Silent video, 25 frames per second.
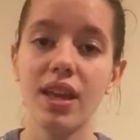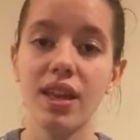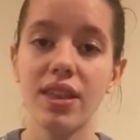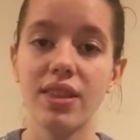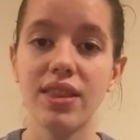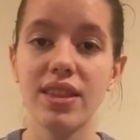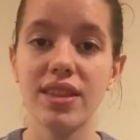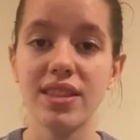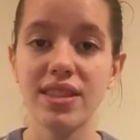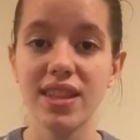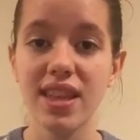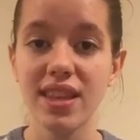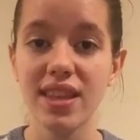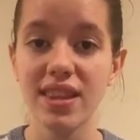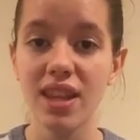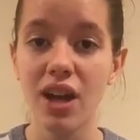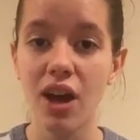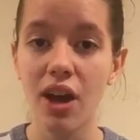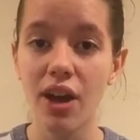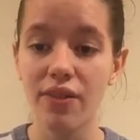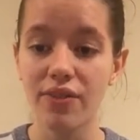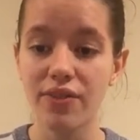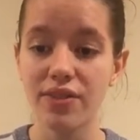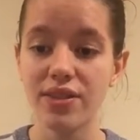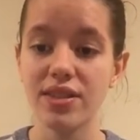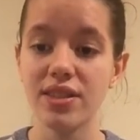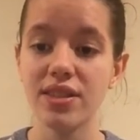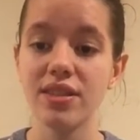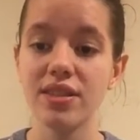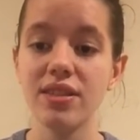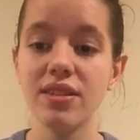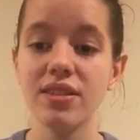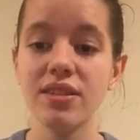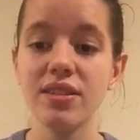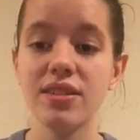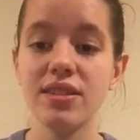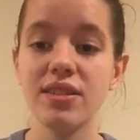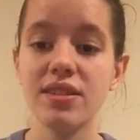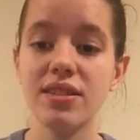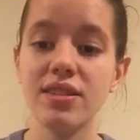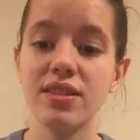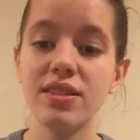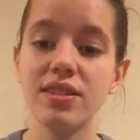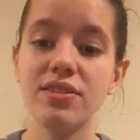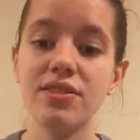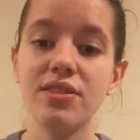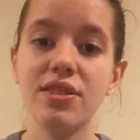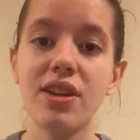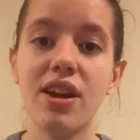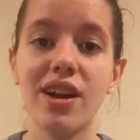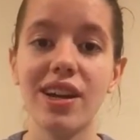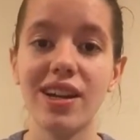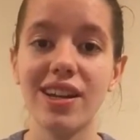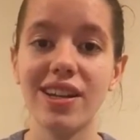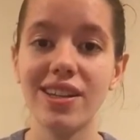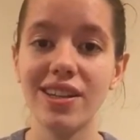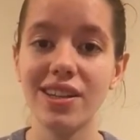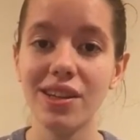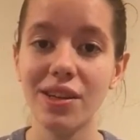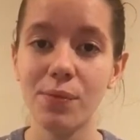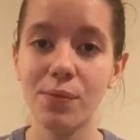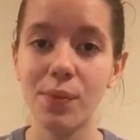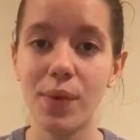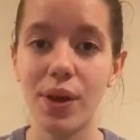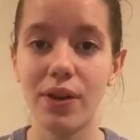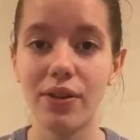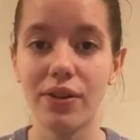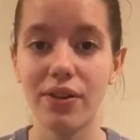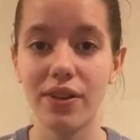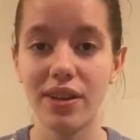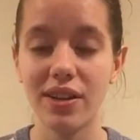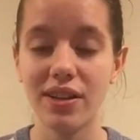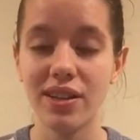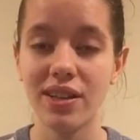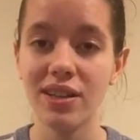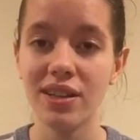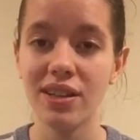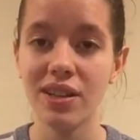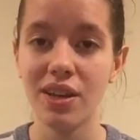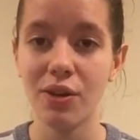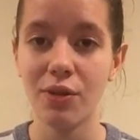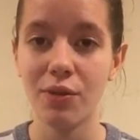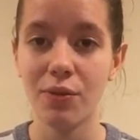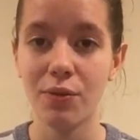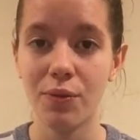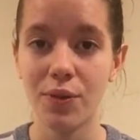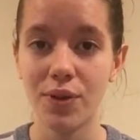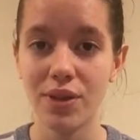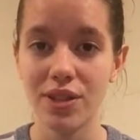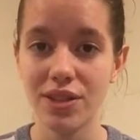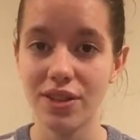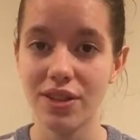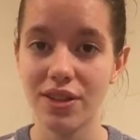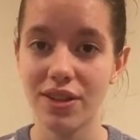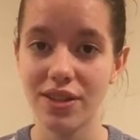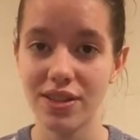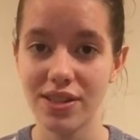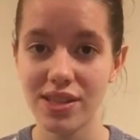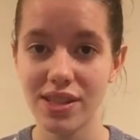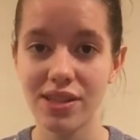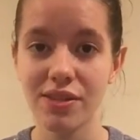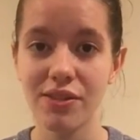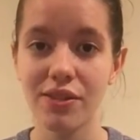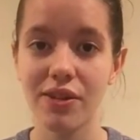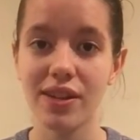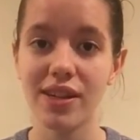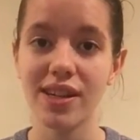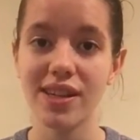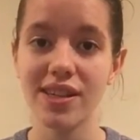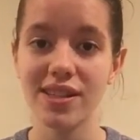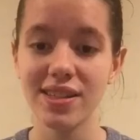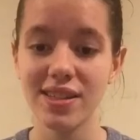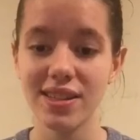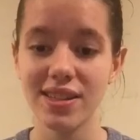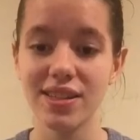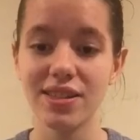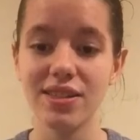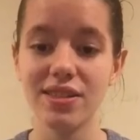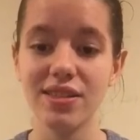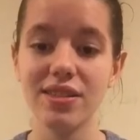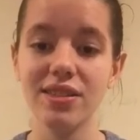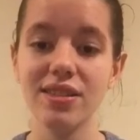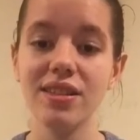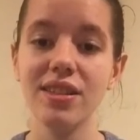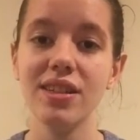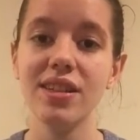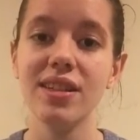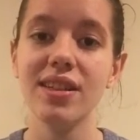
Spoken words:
This led the officers to talking about creating a wish-granting organization,